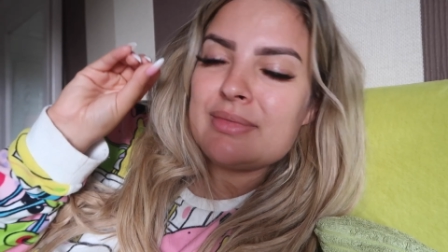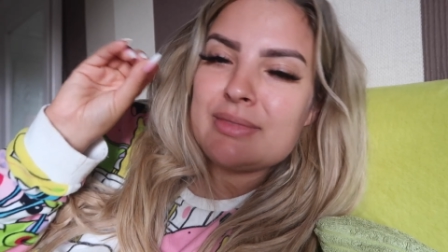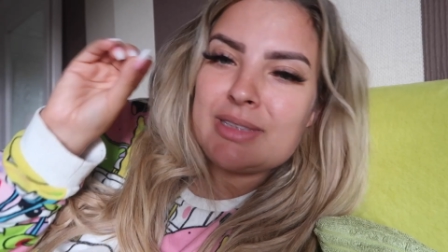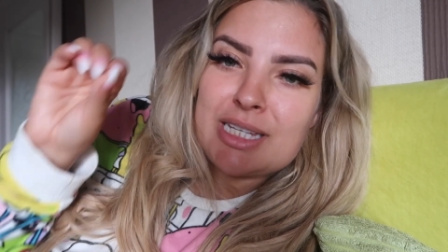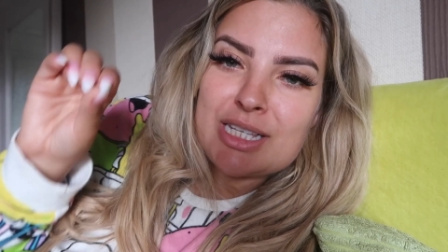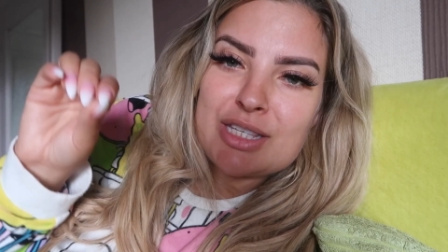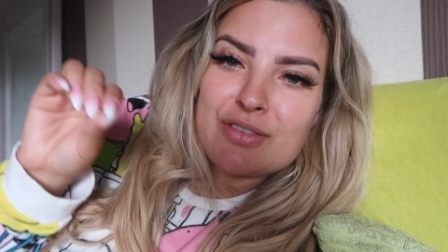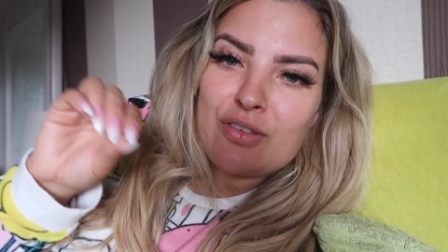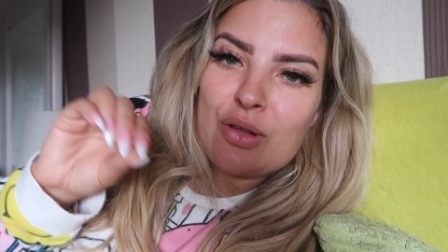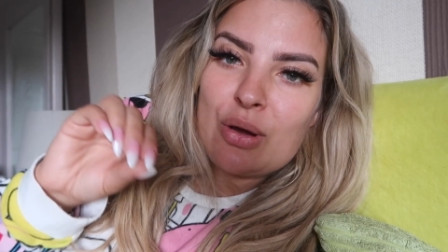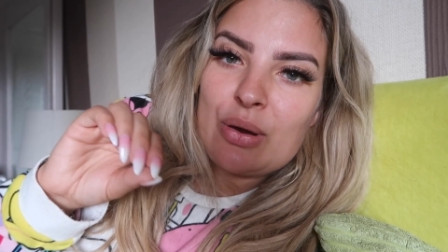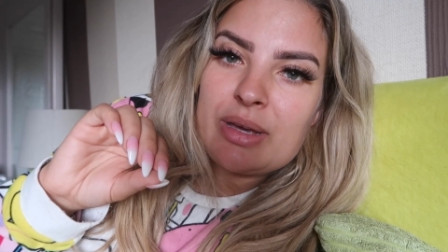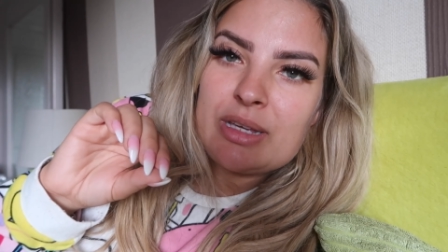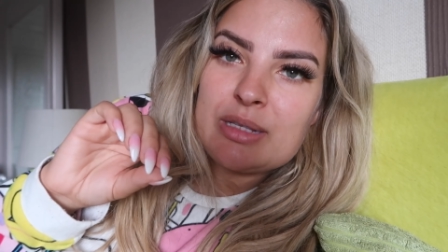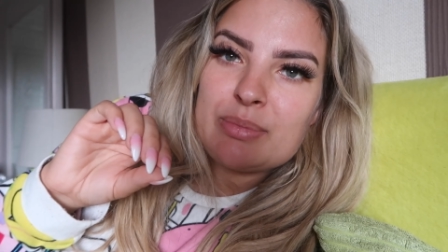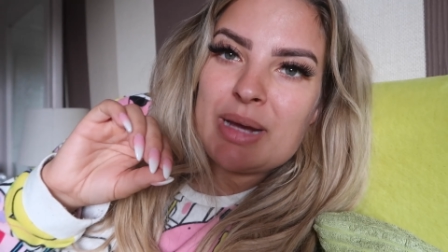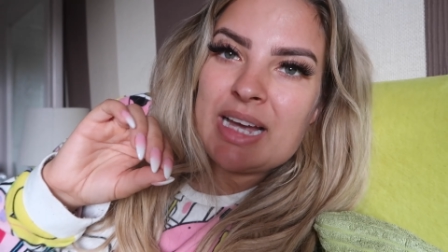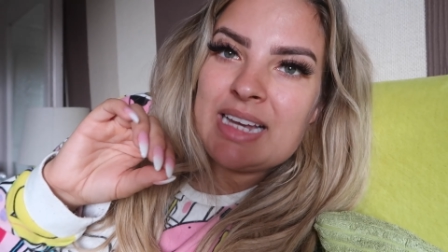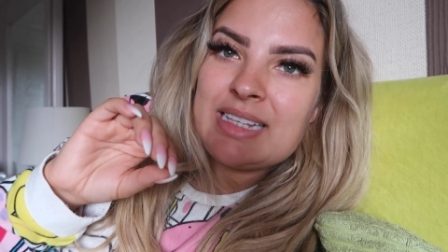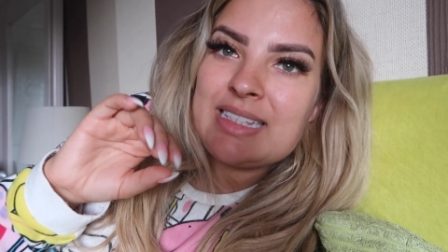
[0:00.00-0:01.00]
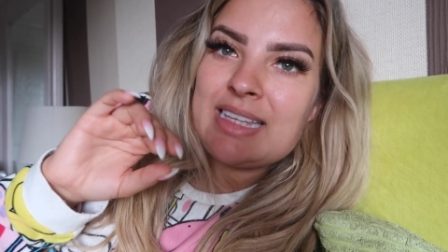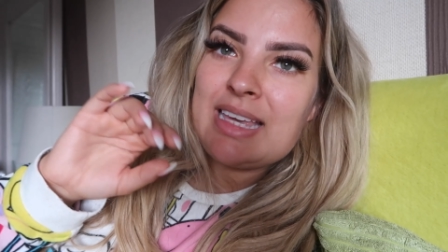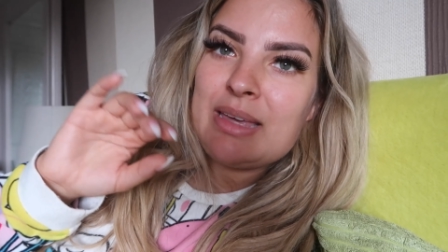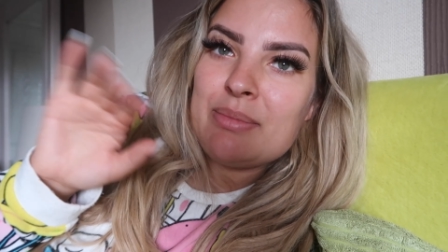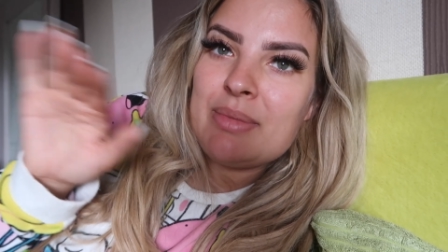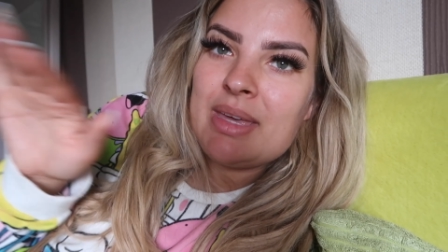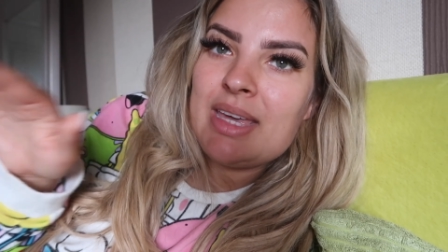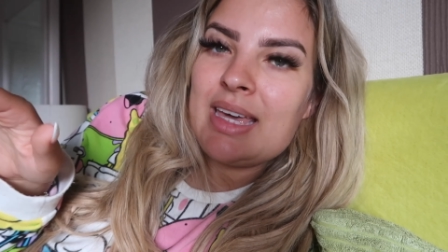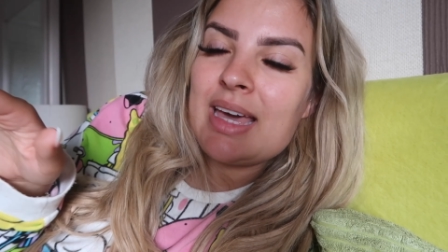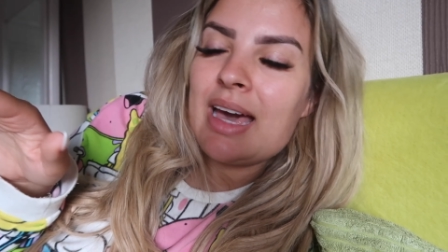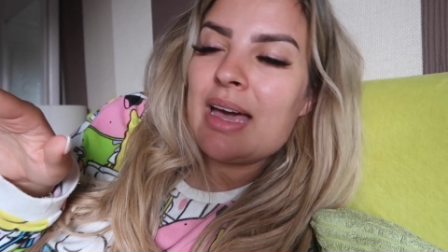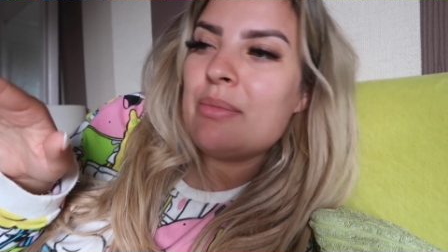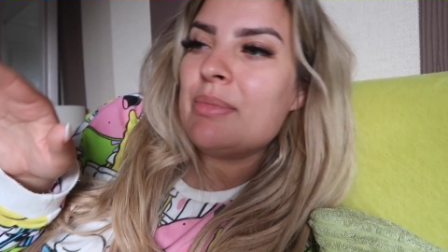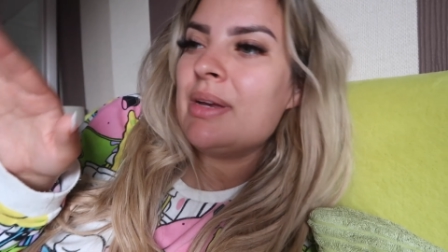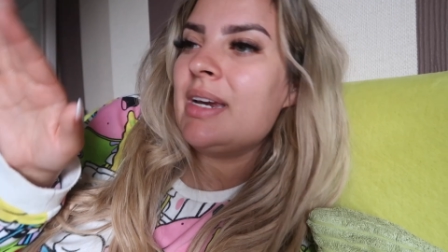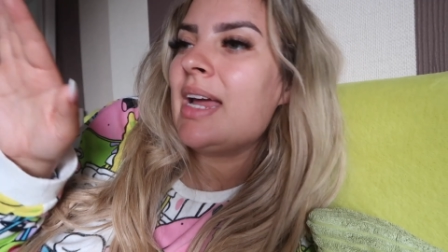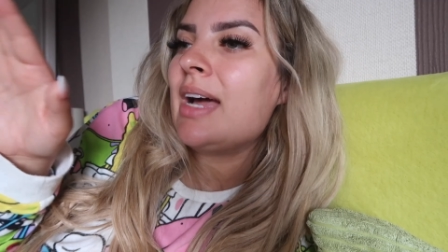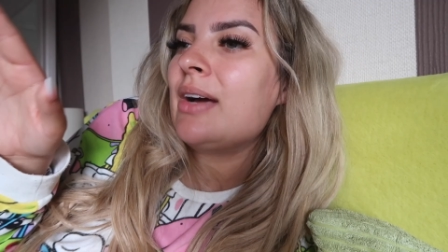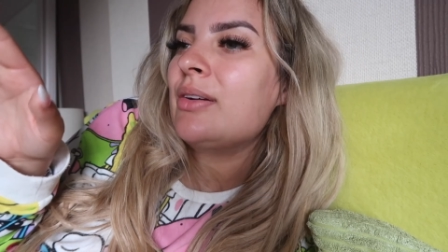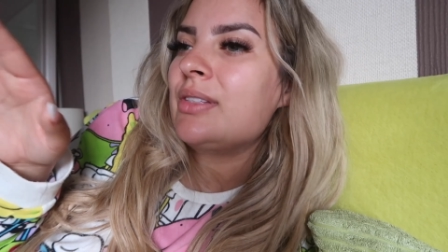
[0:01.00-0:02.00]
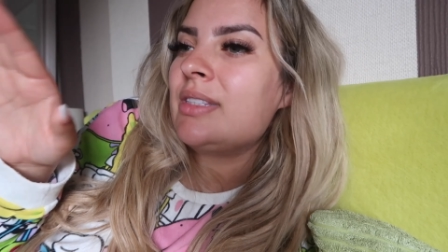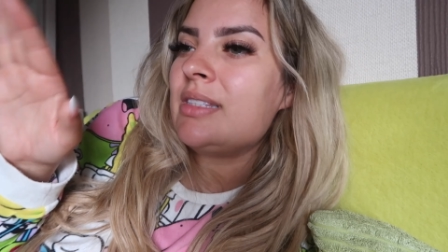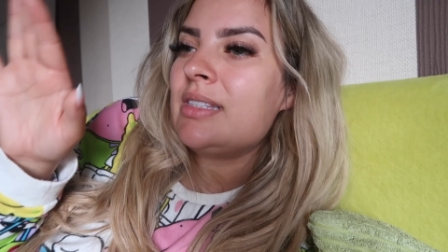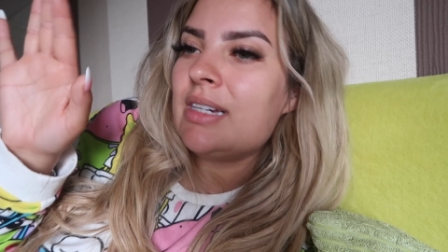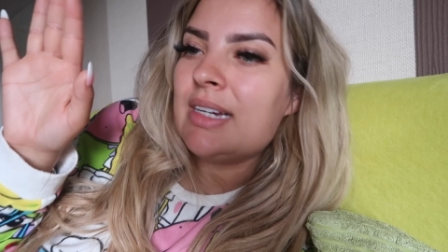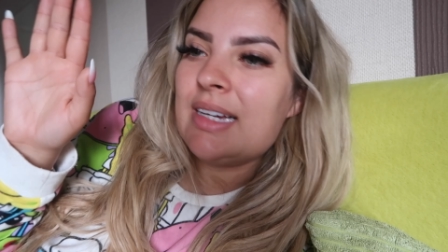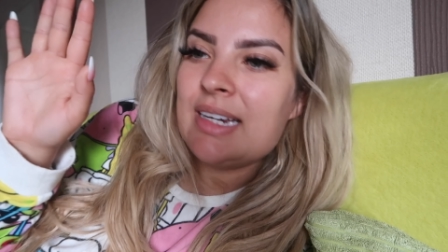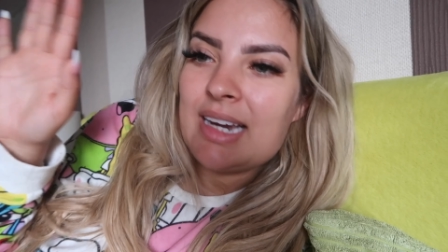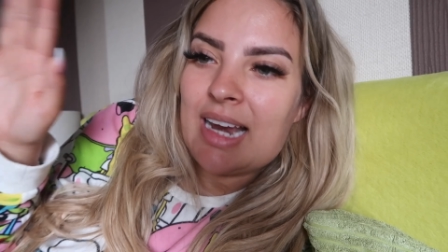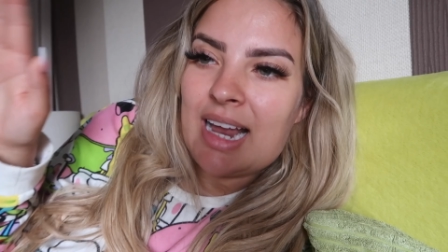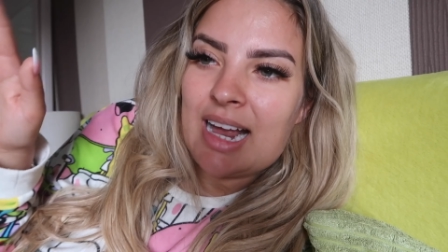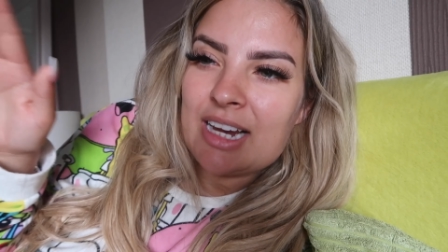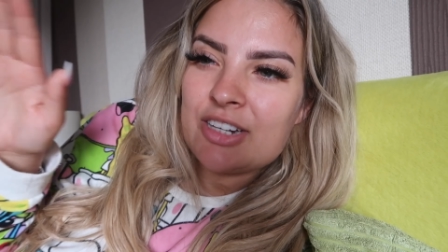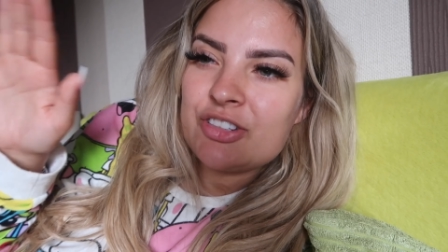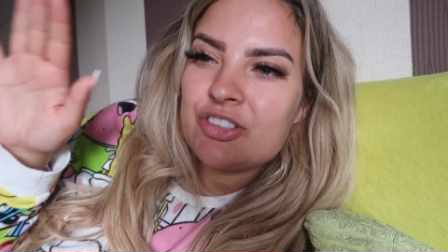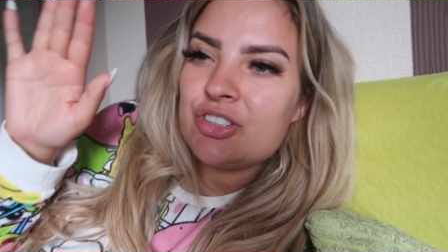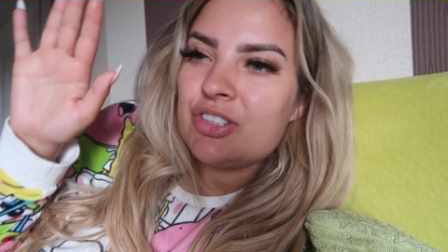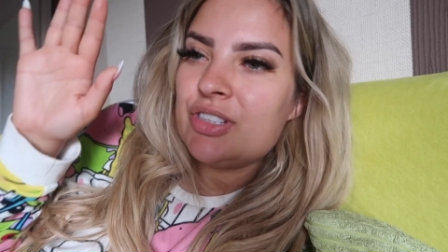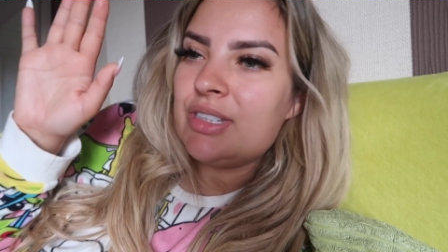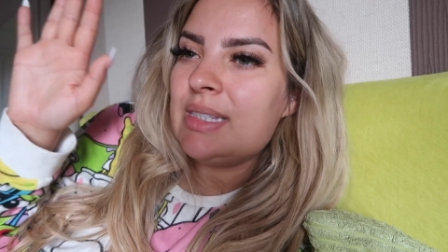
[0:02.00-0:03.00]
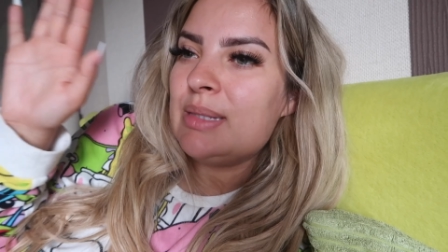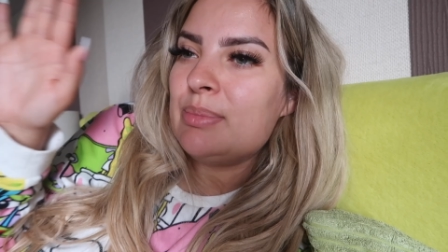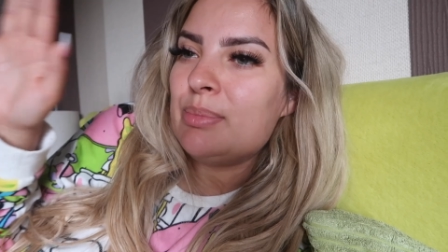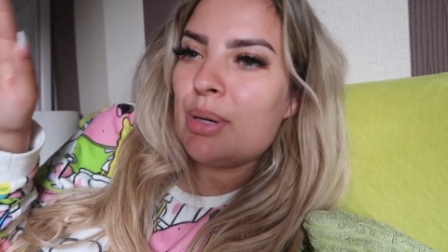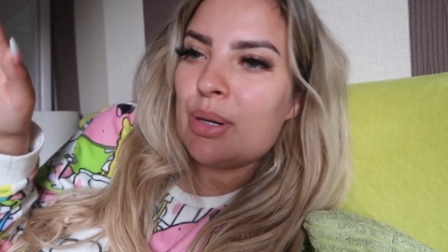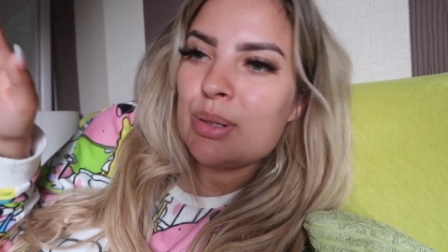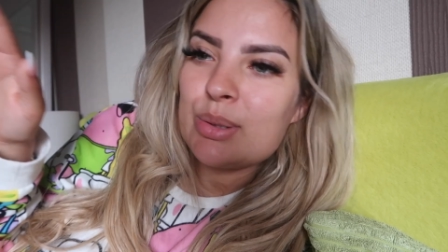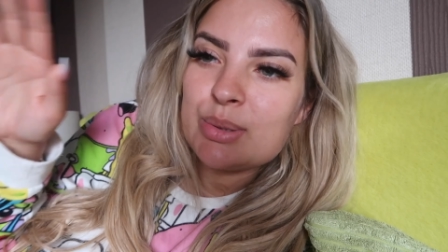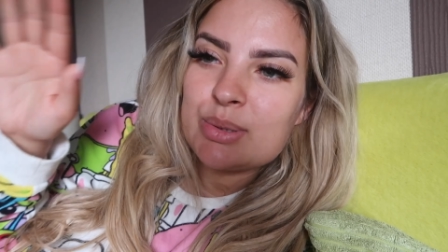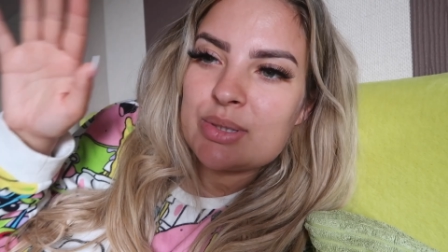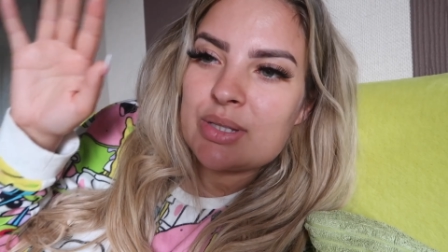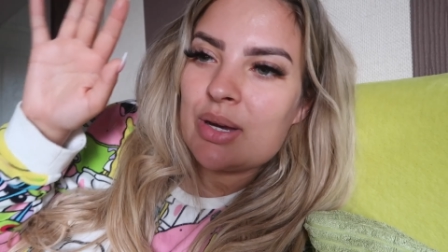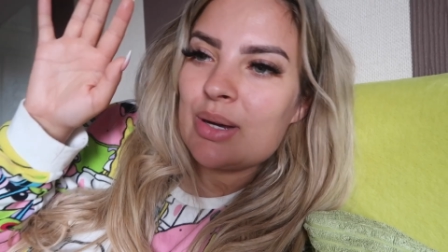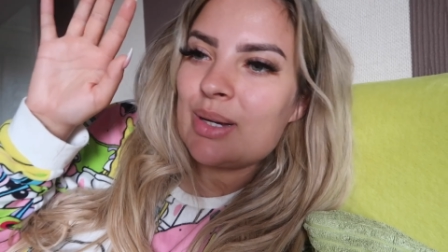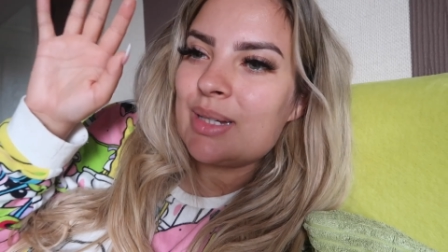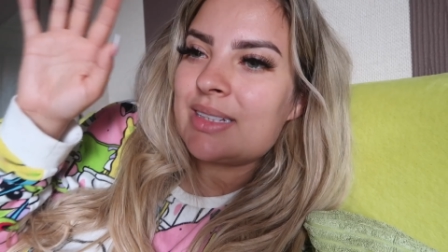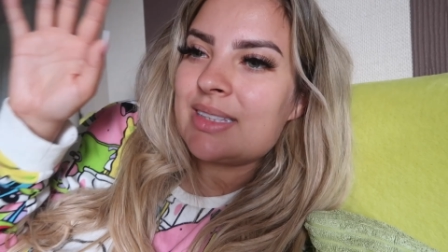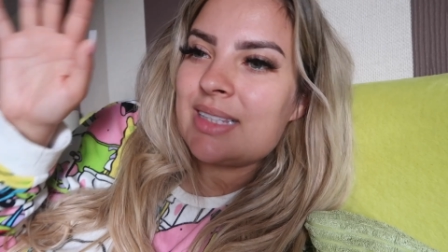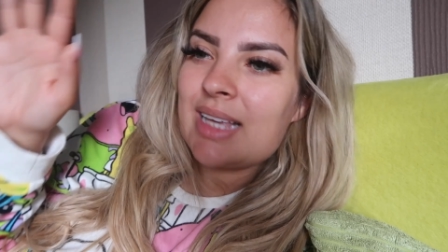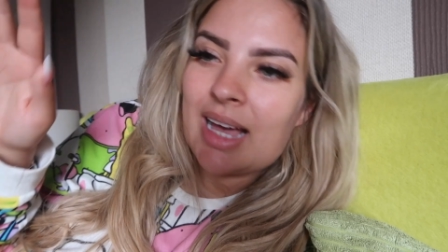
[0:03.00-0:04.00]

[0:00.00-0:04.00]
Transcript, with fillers: this vlog is basically me getting my nails done, lashes, Botox,